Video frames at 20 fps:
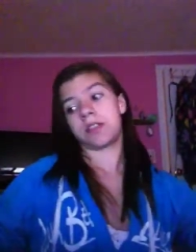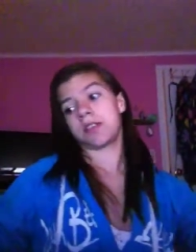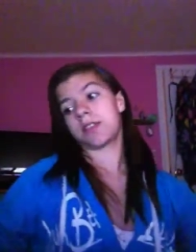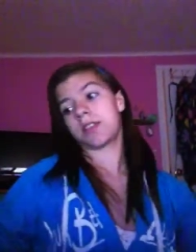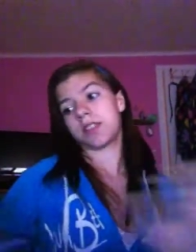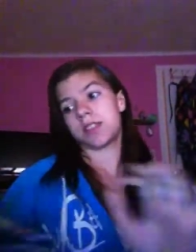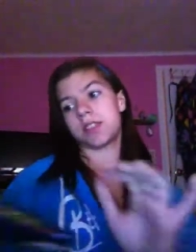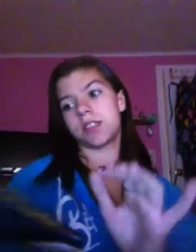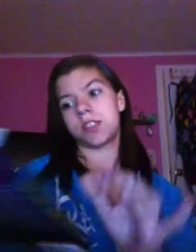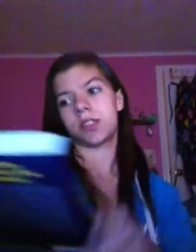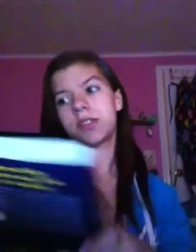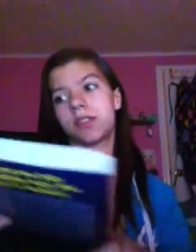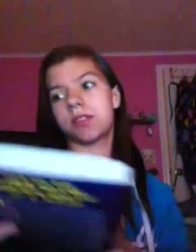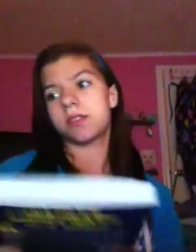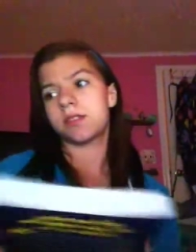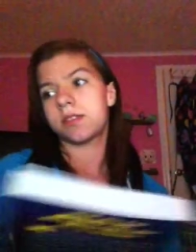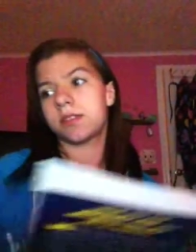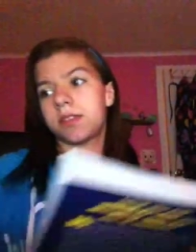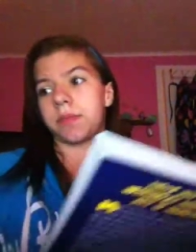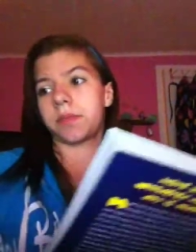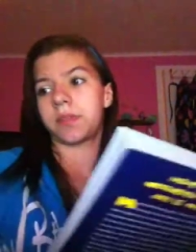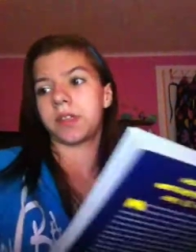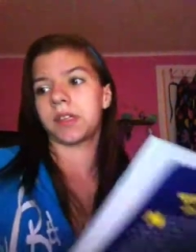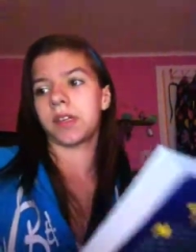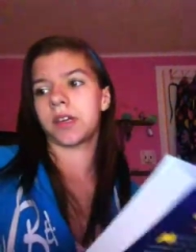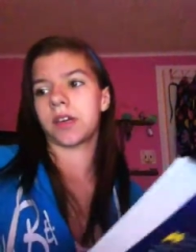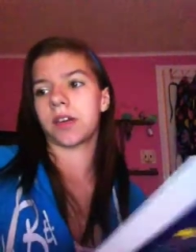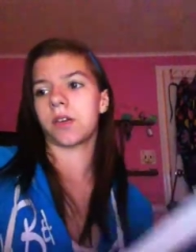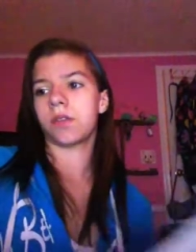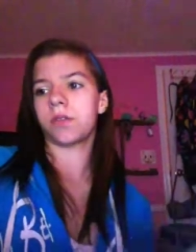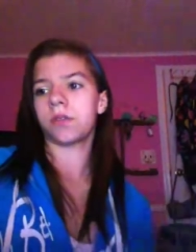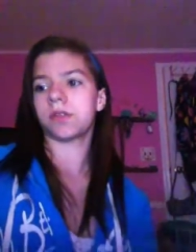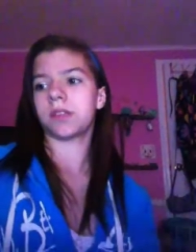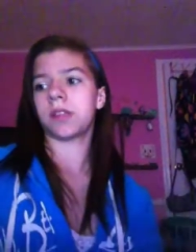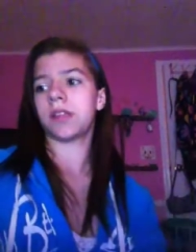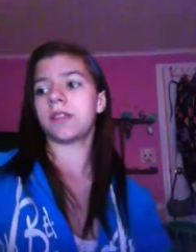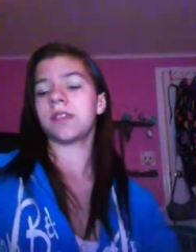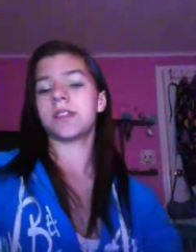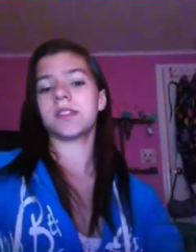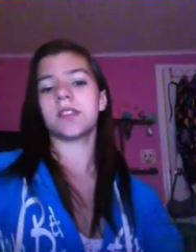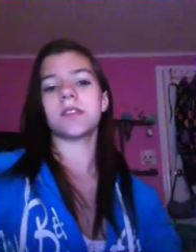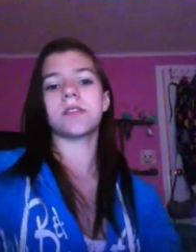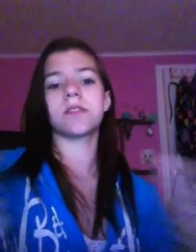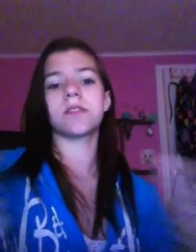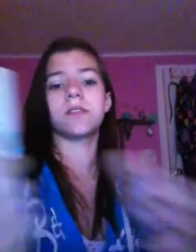that's just something I go. Then this is